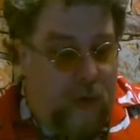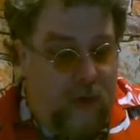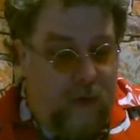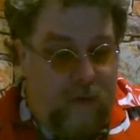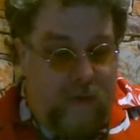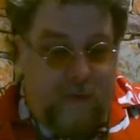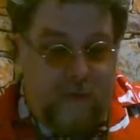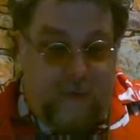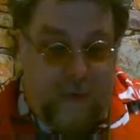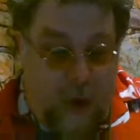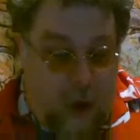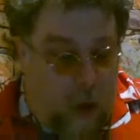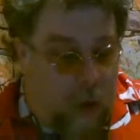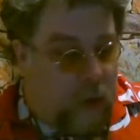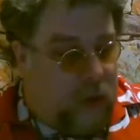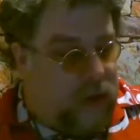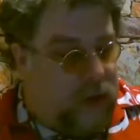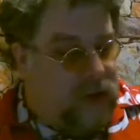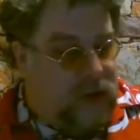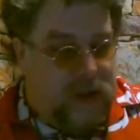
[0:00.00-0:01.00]

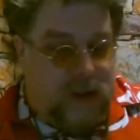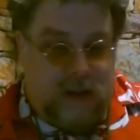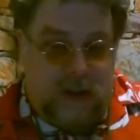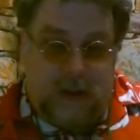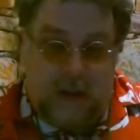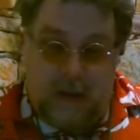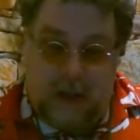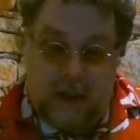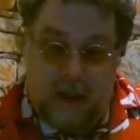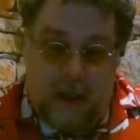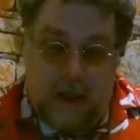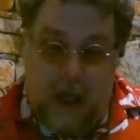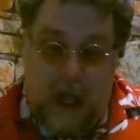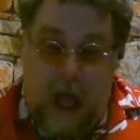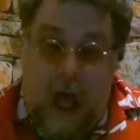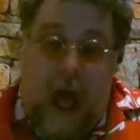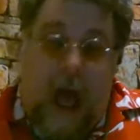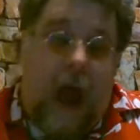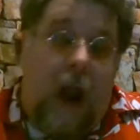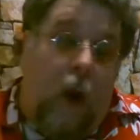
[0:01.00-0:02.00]
folks,
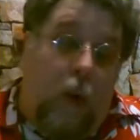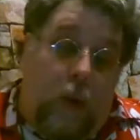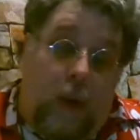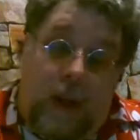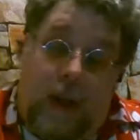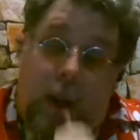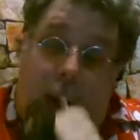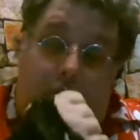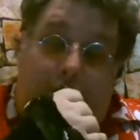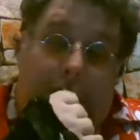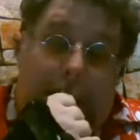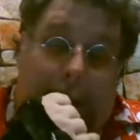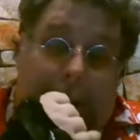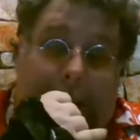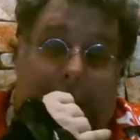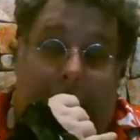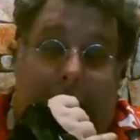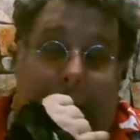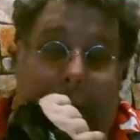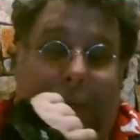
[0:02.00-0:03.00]
I don't really know how to
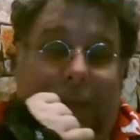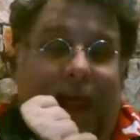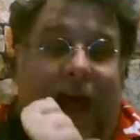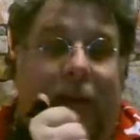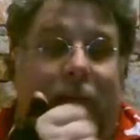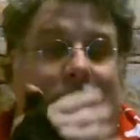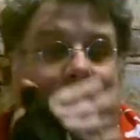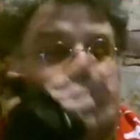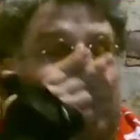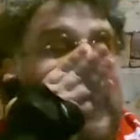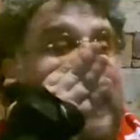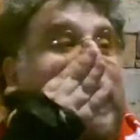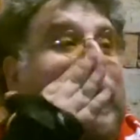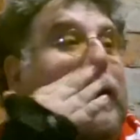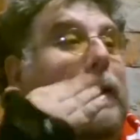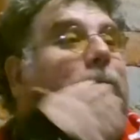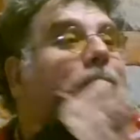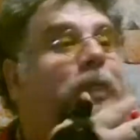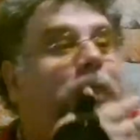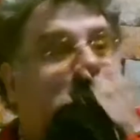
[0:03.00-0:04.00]
top that
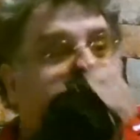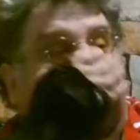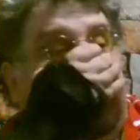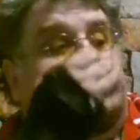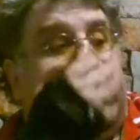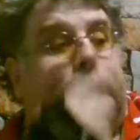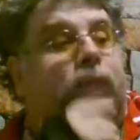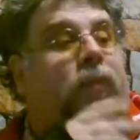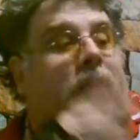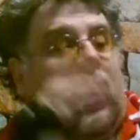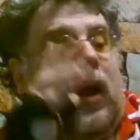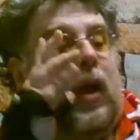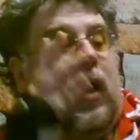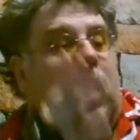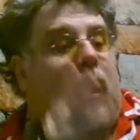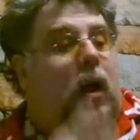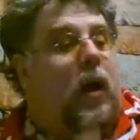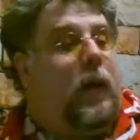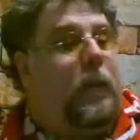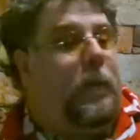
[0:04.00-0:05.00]
beginning,
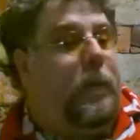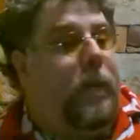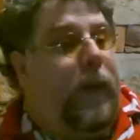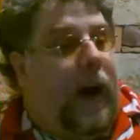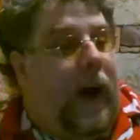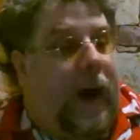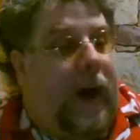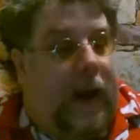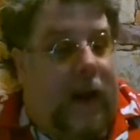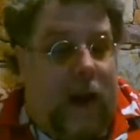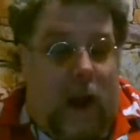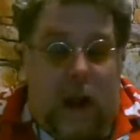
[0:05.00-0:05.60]
but